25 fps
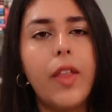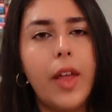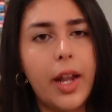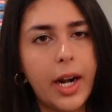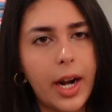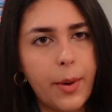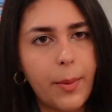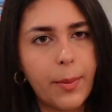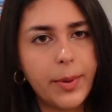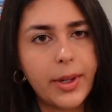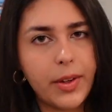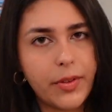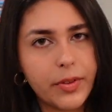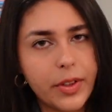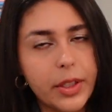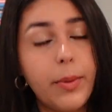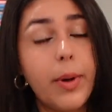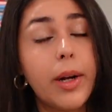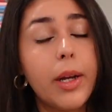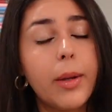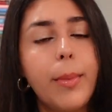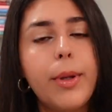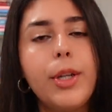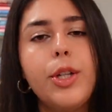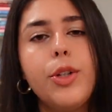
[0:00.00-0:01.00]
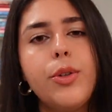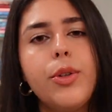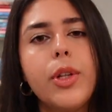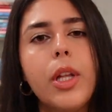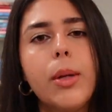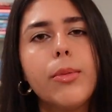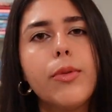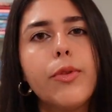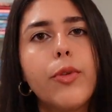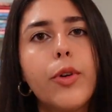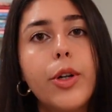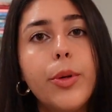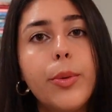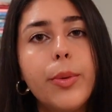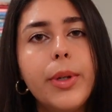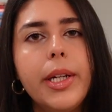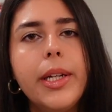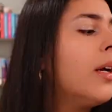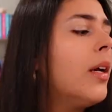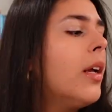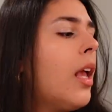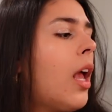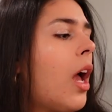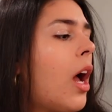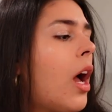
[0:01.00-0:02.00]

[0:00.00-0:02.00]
then I would definitely recommend you do that before you read.